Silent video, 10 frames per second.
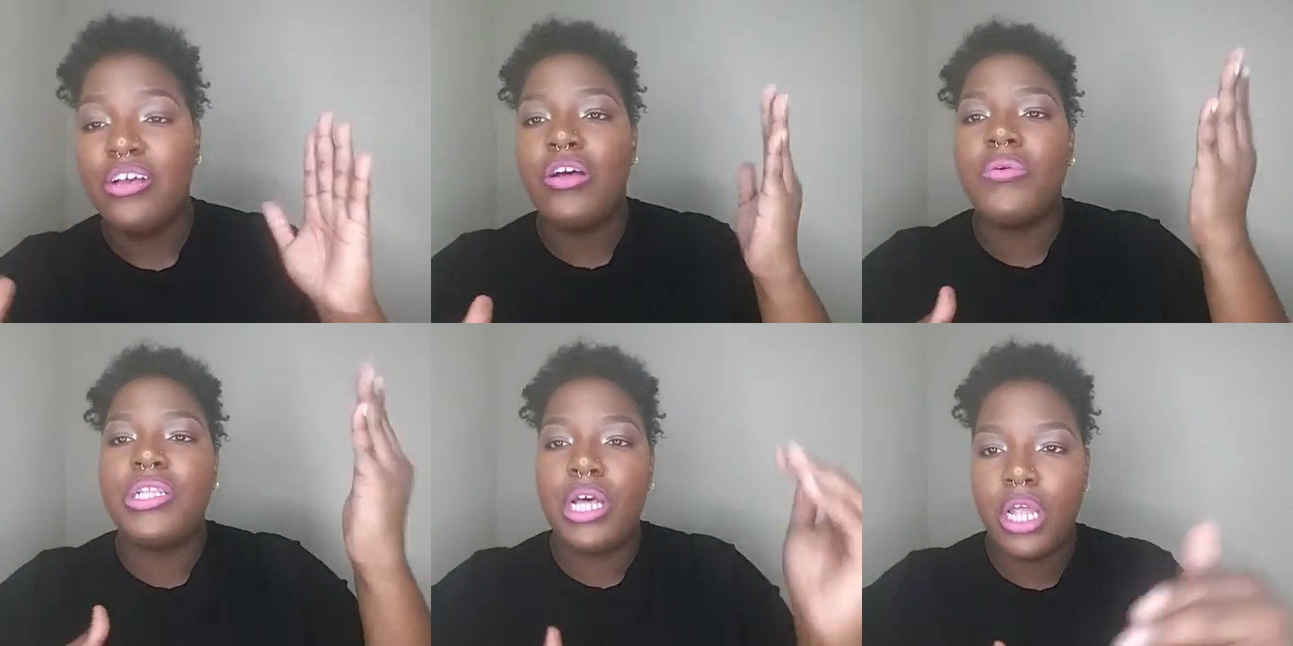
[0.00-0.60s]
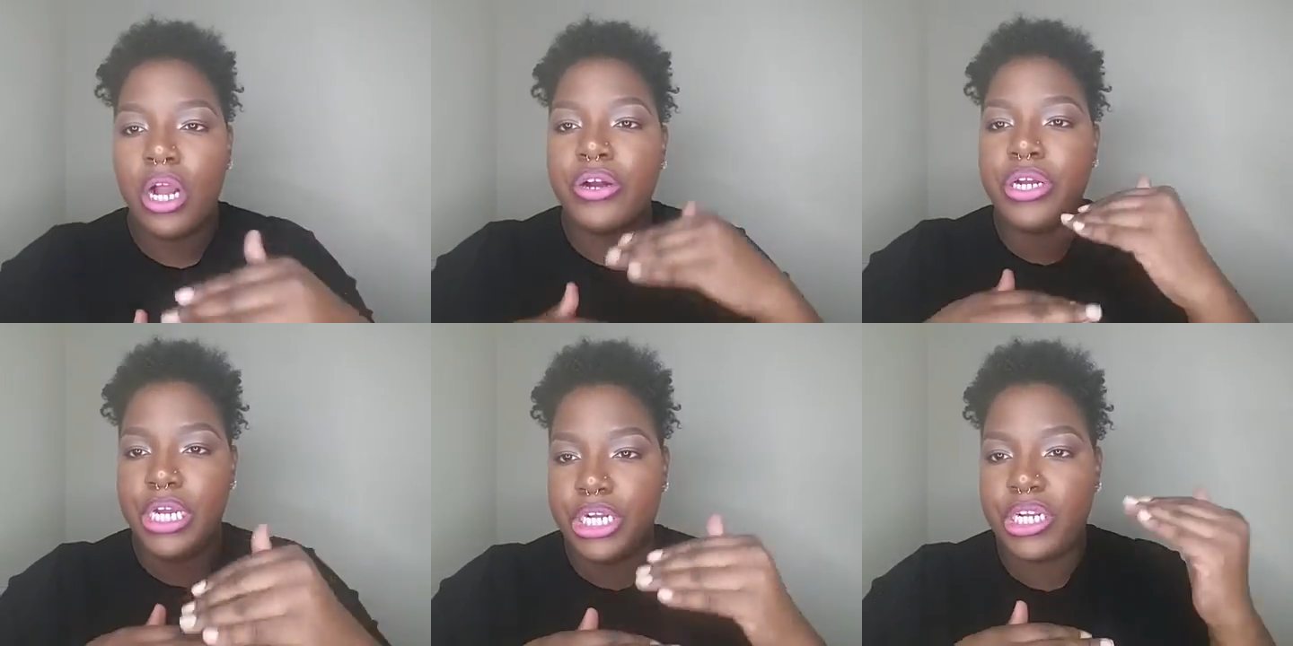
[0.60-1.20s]
So I was telling
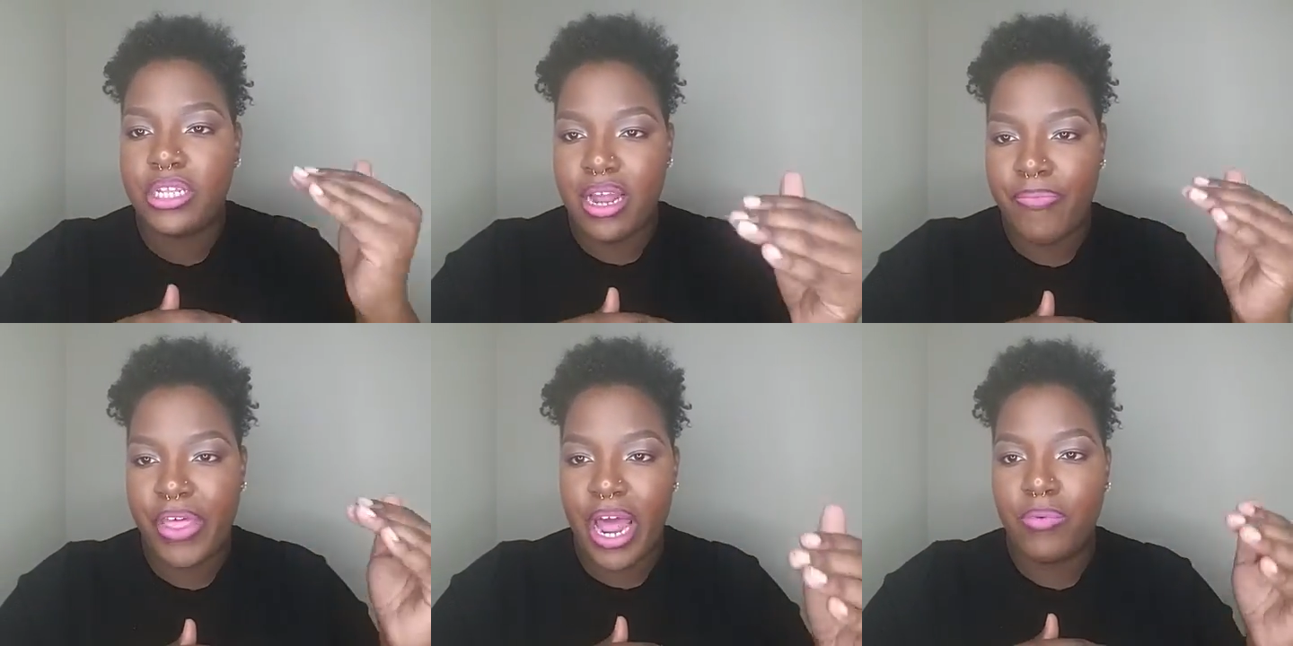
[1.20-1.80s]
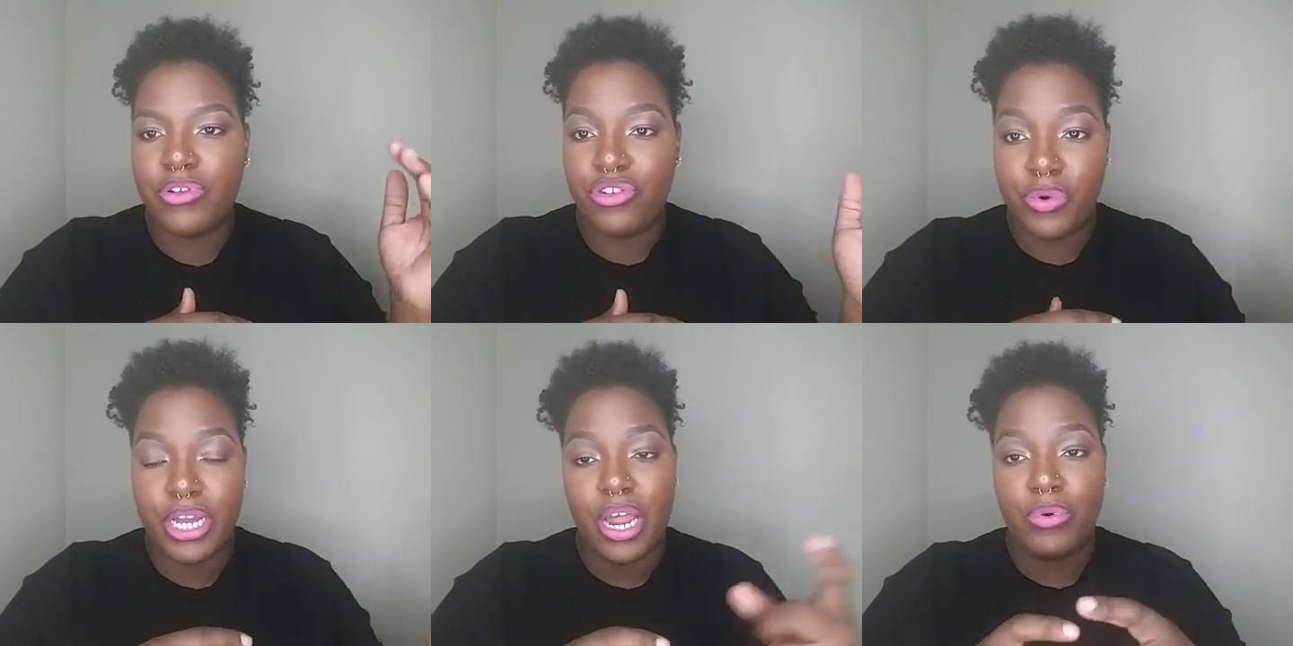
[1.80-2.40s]
her each step that I was
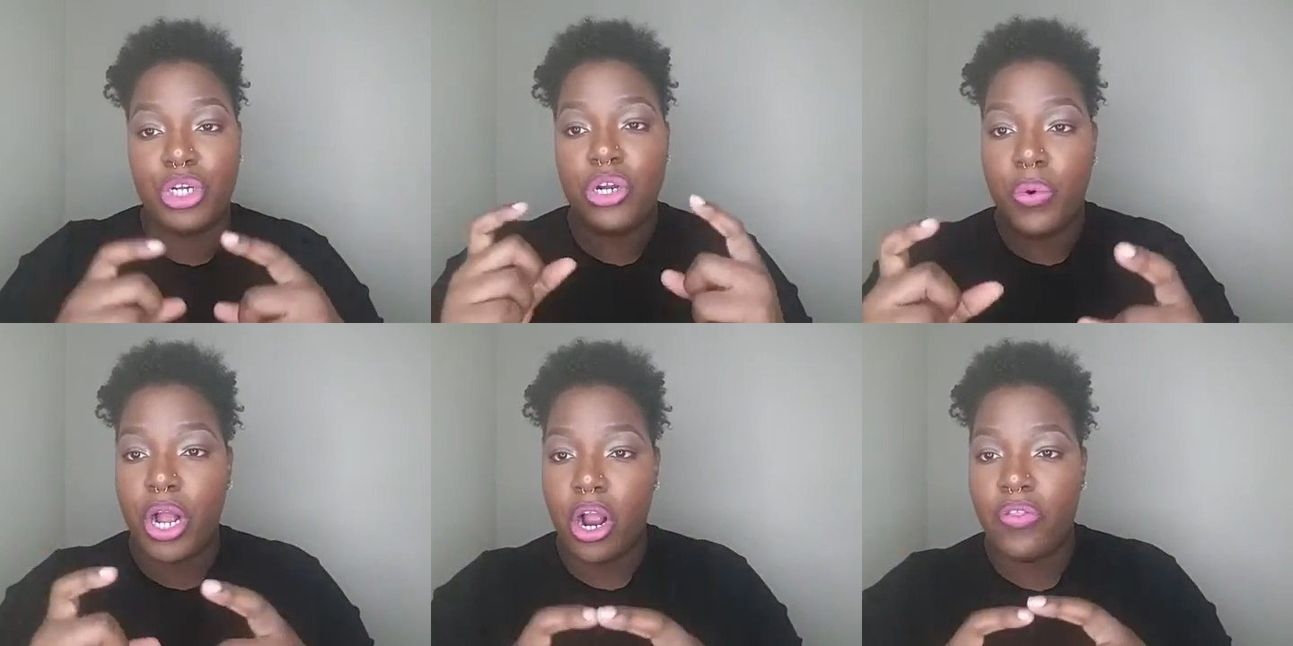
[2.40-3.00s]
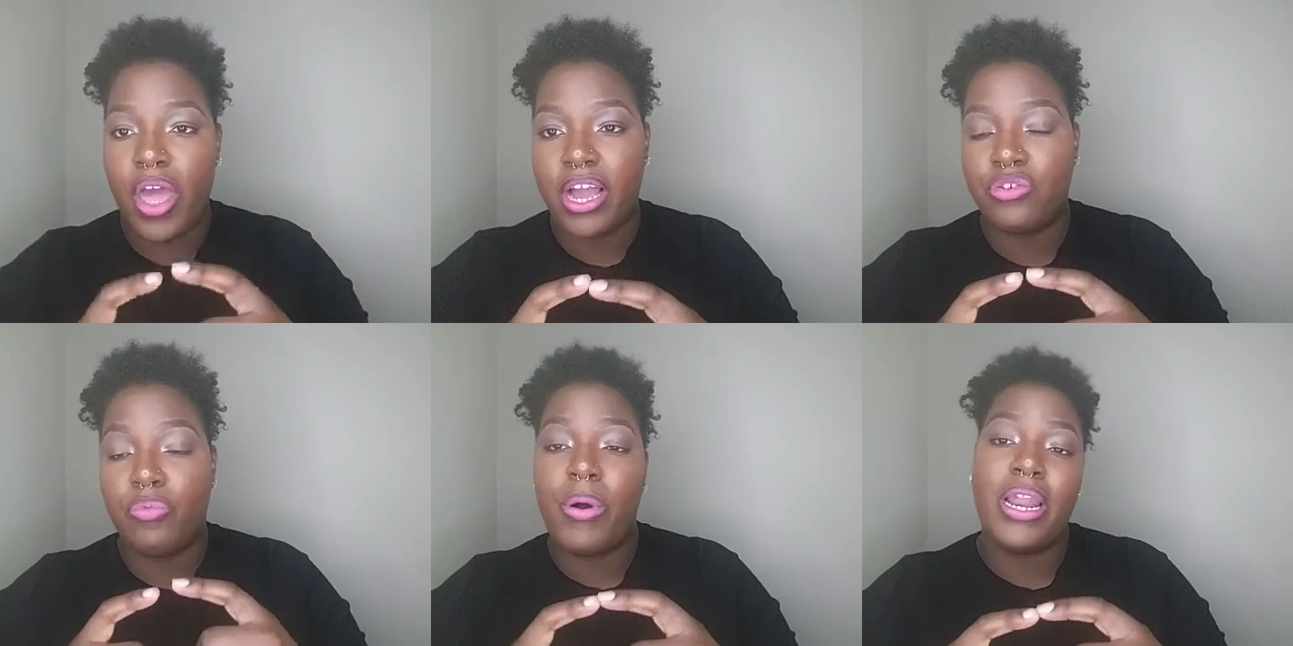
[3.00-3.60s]
doing, and I was showing her the
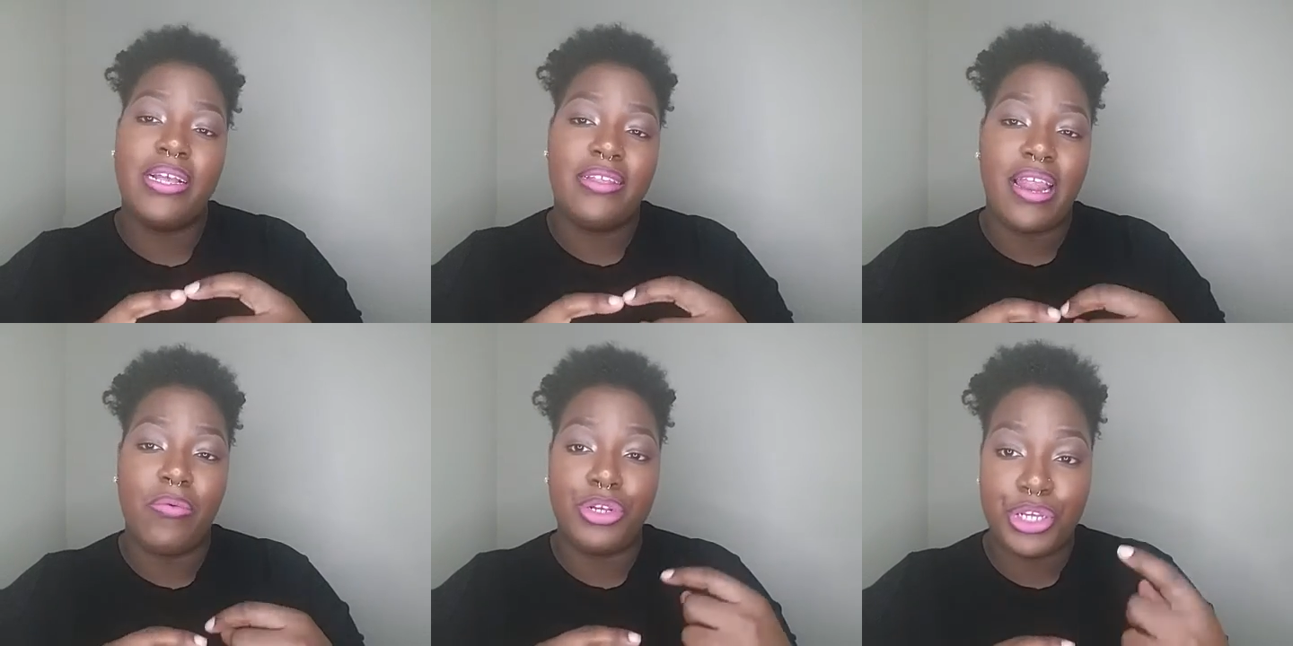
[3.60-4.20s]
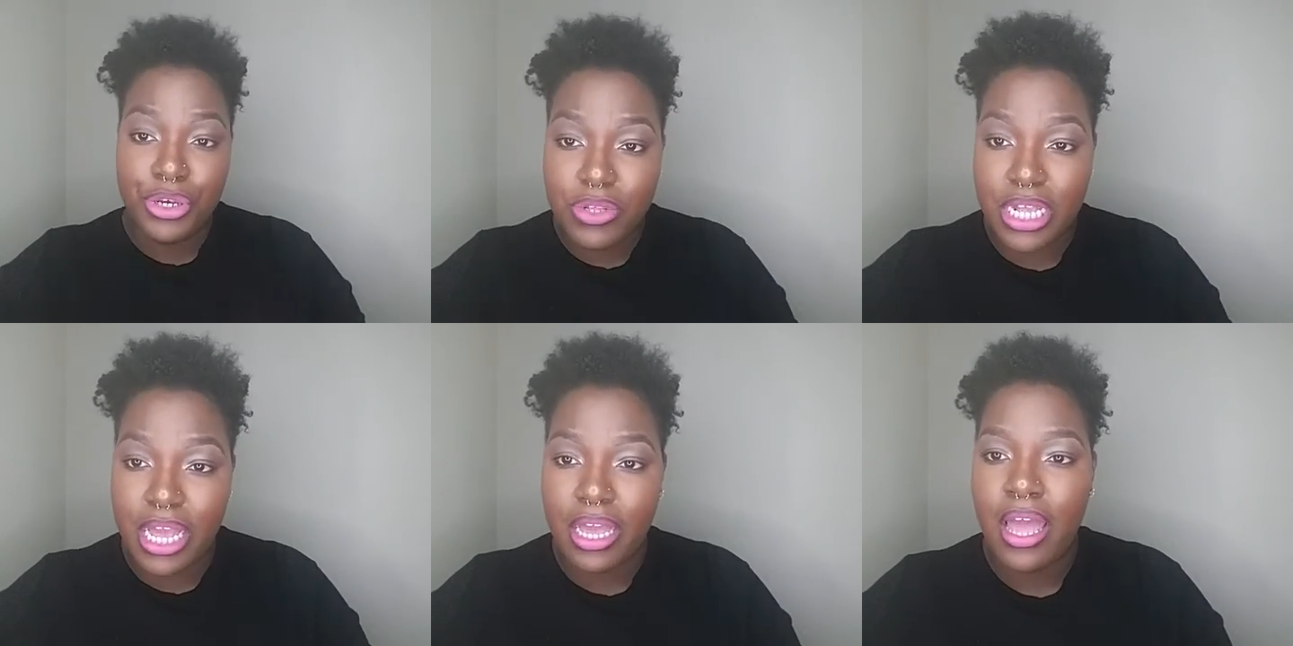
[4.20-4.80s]
actual products that I was
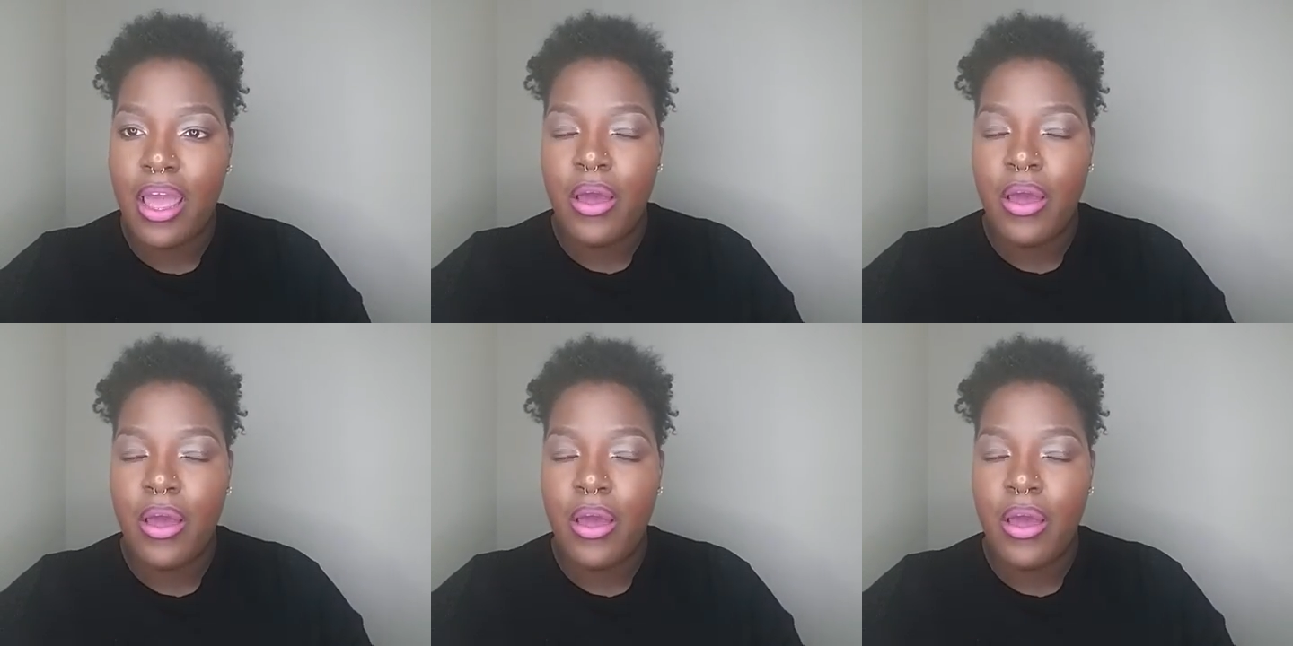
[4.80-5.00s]
using,